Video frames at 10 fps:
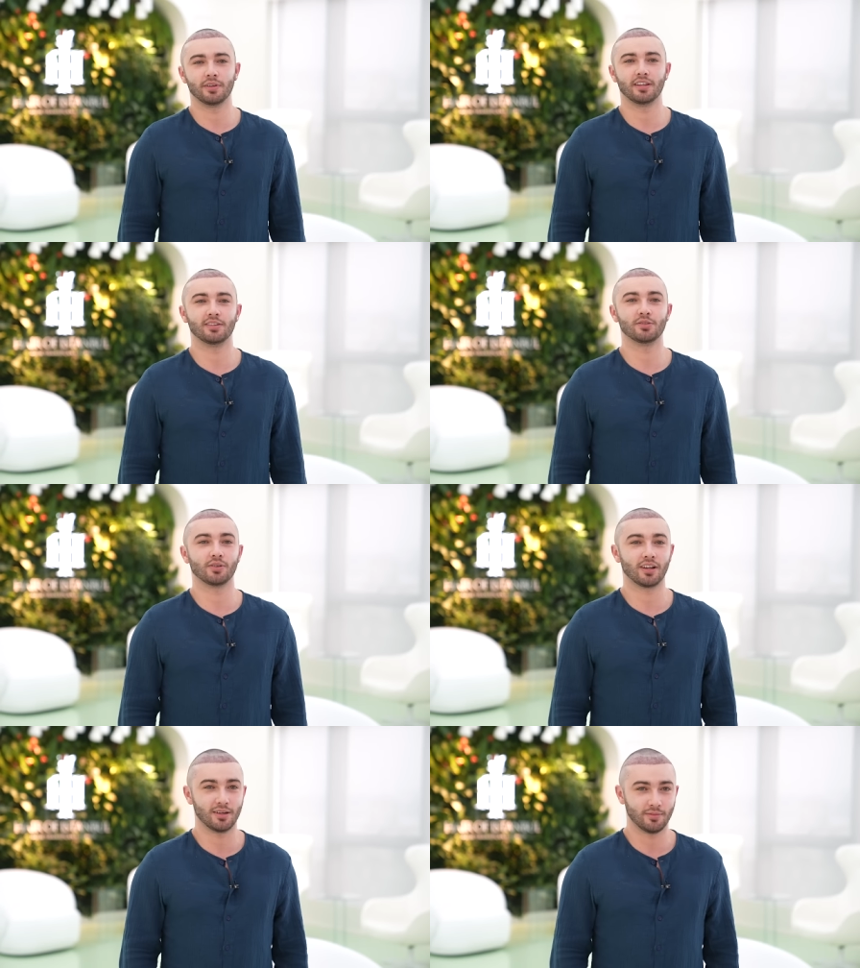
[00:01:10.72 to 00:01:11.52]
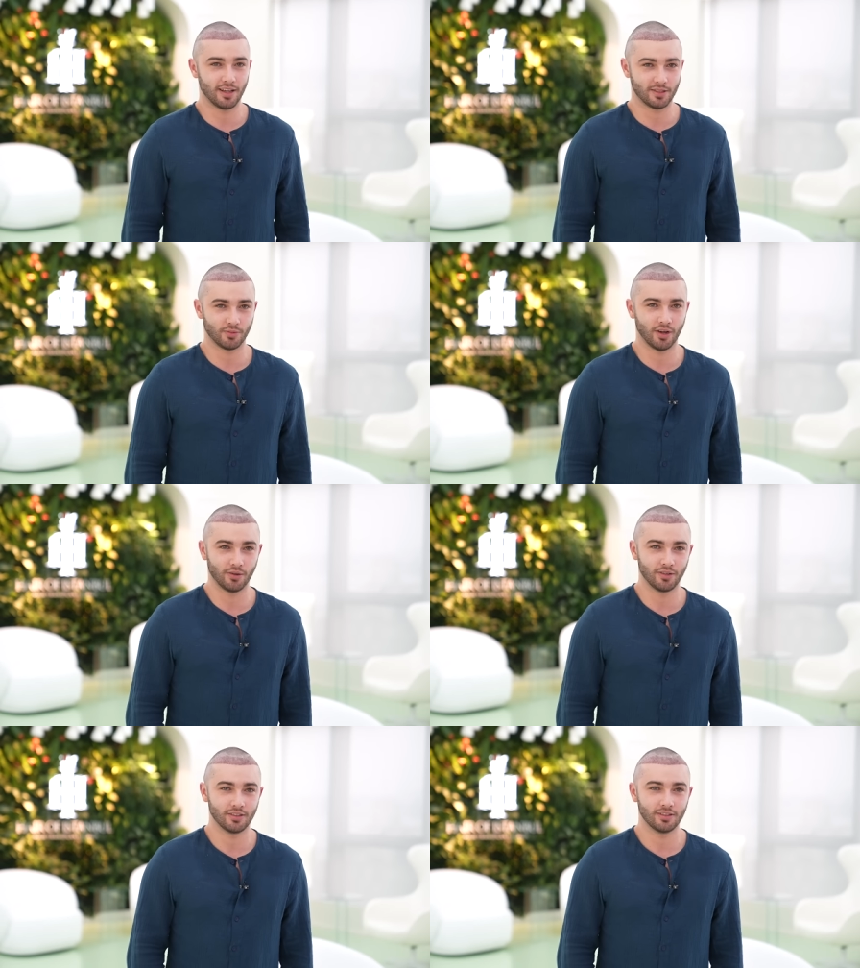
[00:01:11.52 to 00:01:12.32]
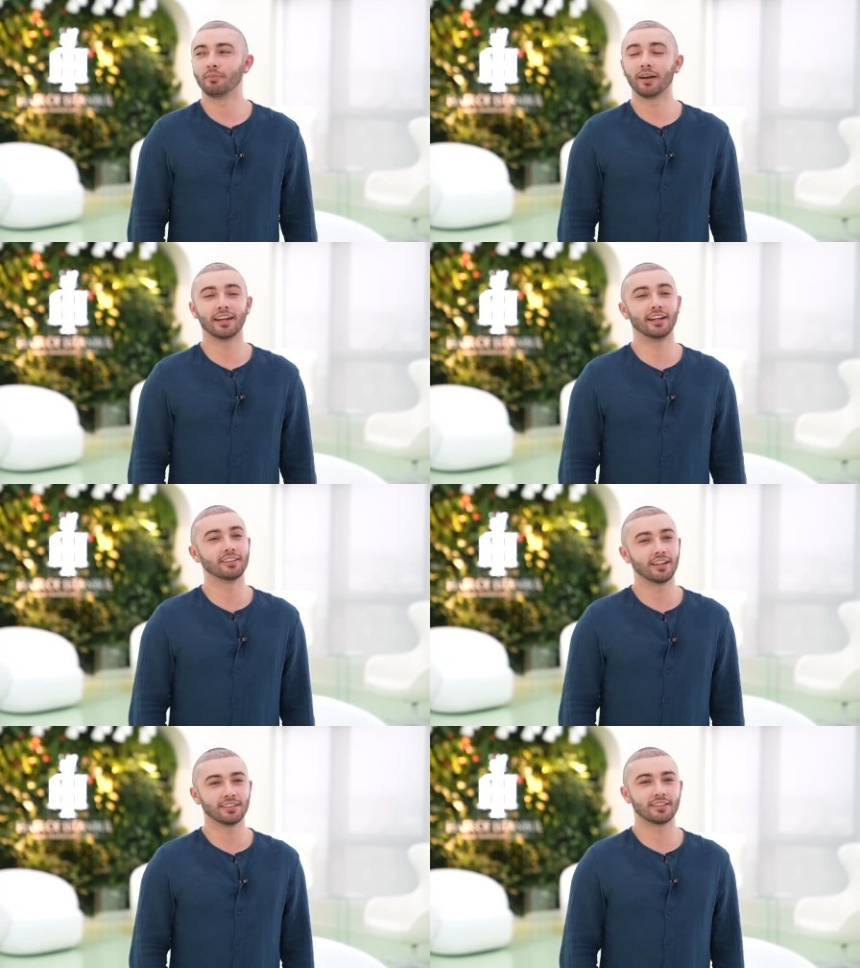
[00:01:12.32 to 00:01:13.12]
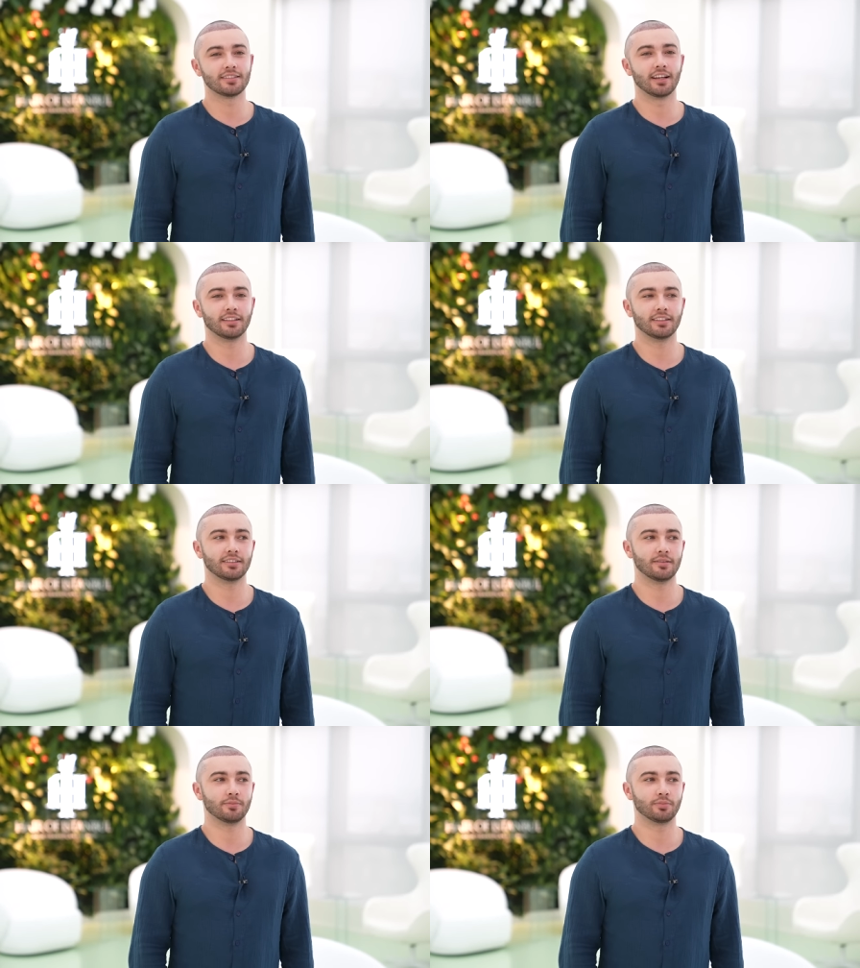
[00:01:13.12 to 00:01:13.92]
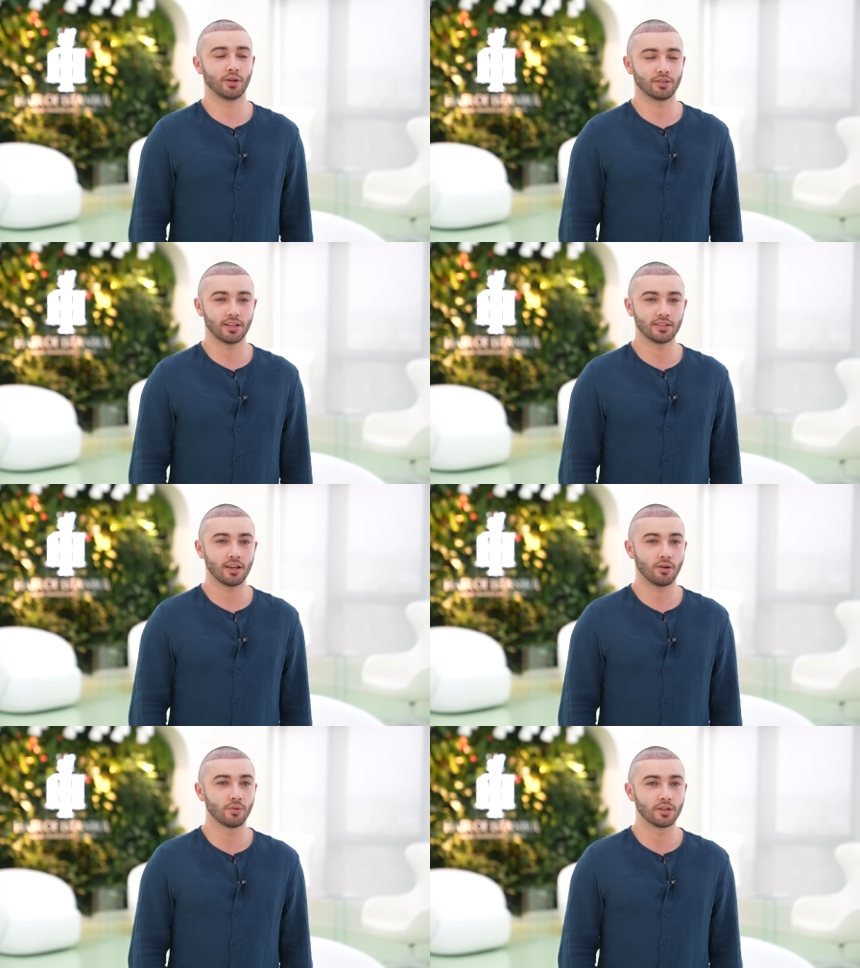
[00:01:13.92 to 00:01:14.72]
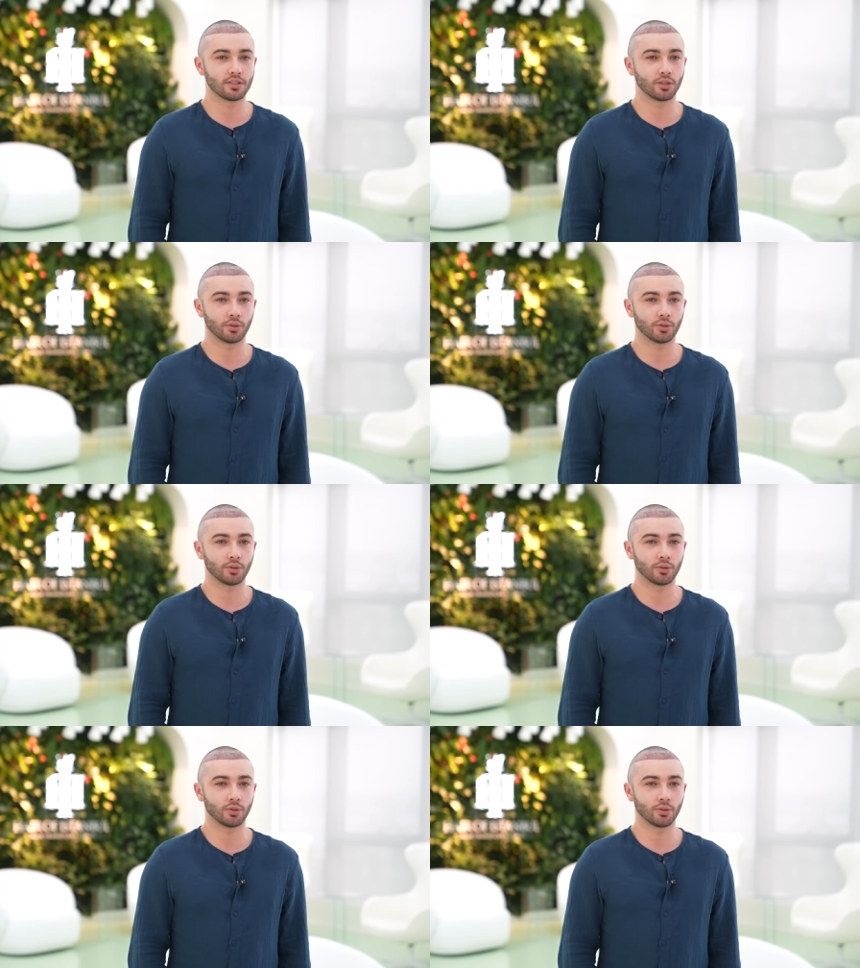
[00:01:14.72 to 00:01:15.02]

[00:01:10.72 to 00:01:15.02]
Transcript: me to come as well. My hairline designer process was